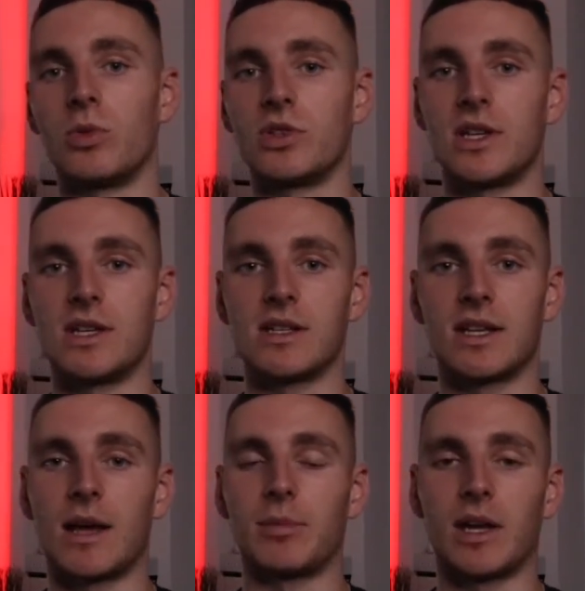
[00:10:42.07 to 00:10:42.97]
which is
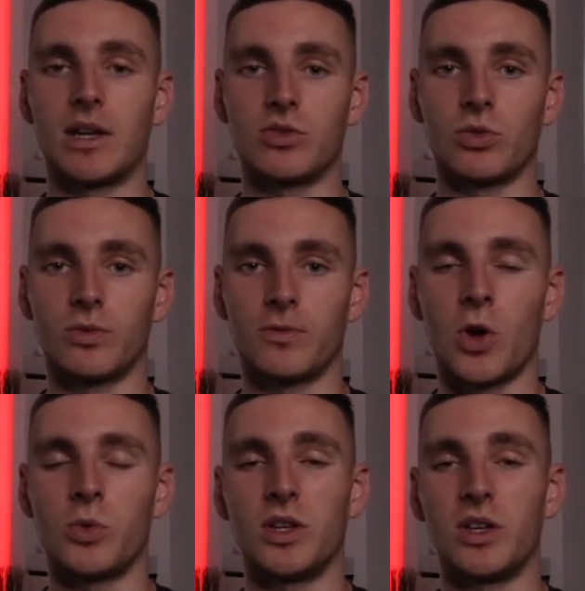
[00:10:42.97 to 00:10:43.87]
an application on your
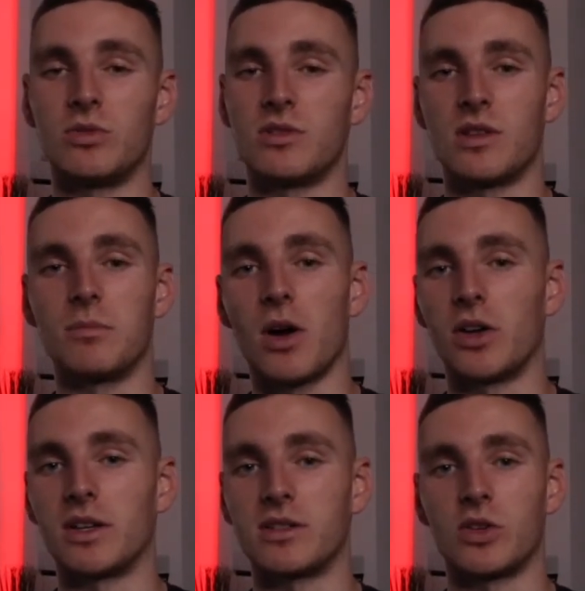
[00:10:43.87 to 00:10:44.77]
phone that uses the
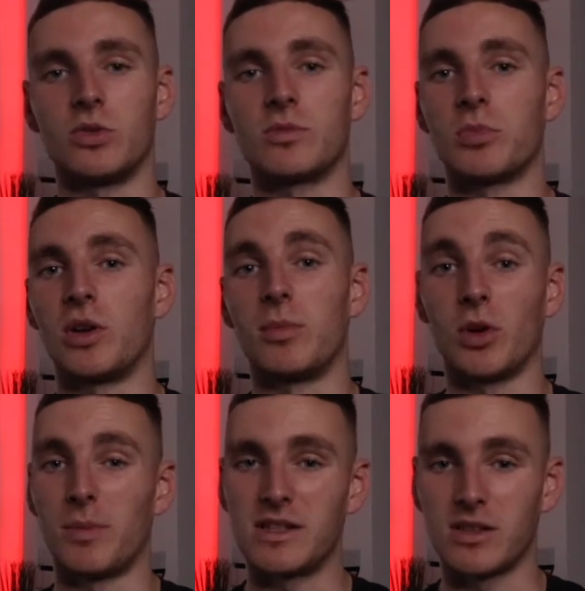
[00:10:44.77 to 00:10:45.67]
mic, so you just put it by
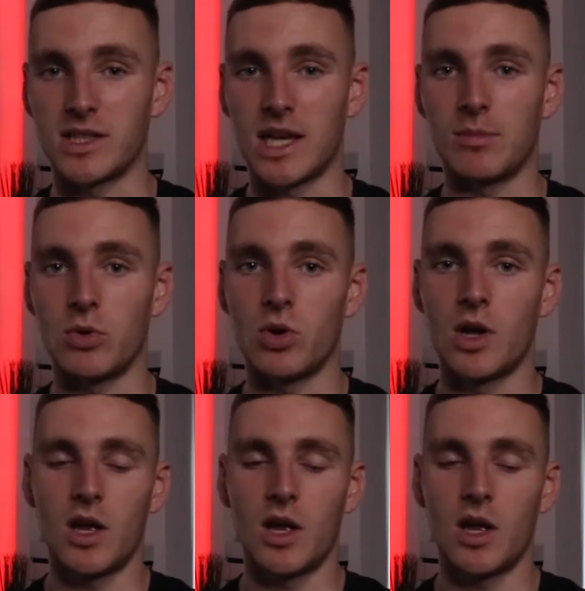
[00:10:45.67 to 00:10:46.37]
your bedside table.